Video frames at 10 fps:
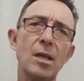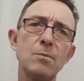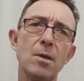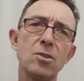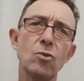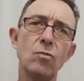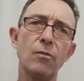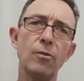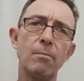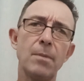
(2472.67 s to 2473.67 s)
That's my
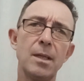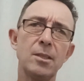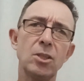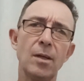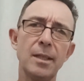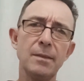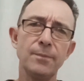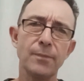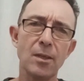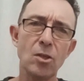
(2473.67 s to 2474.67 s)
story from
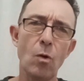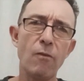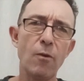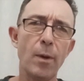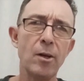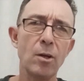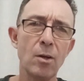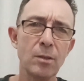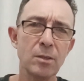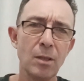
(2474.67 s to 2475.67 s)
China. Sorry if it went
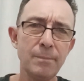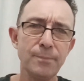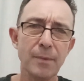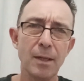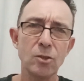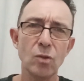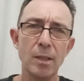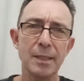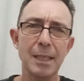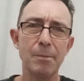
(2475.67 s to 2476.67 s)
on a long time. I
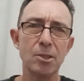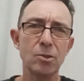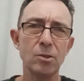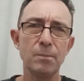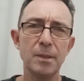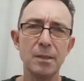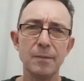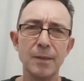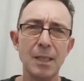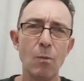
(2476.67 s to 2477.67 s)
tried to keep it short,
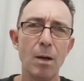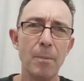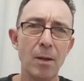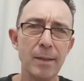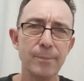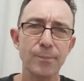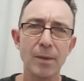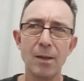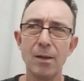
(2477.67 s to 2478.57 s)
but you know what I'm like.